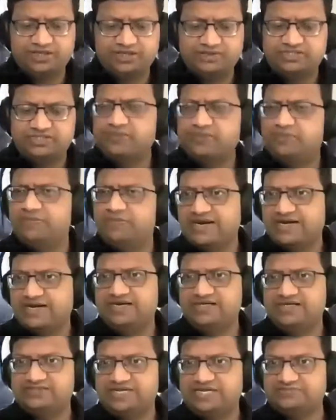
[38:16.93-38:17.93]
is there a
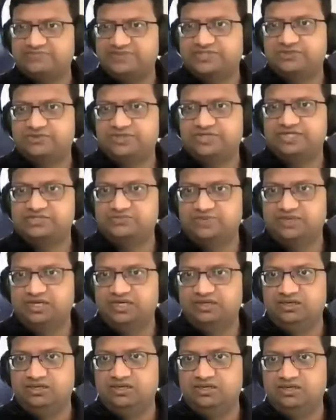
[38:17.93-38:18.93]
maintenance aspect to it as
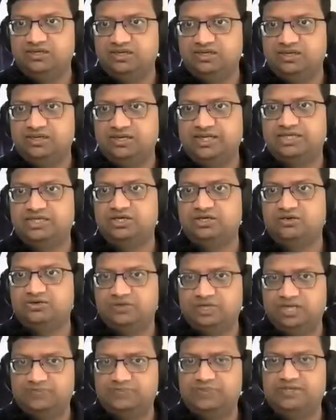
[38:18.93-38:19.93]
well? Like,
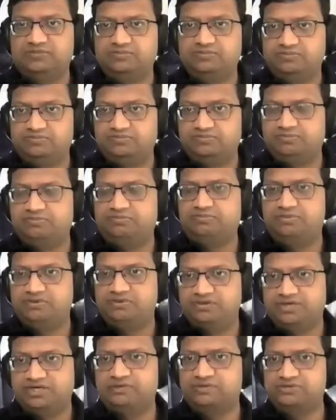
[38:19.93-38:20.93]
you help in
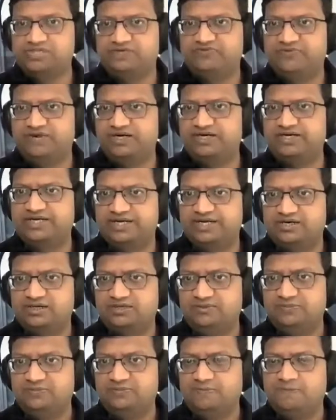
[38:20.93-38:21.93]
reducing wear and
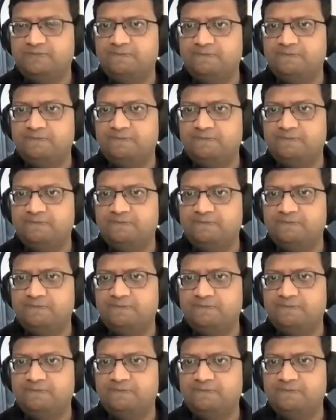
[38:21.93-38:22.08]
tear?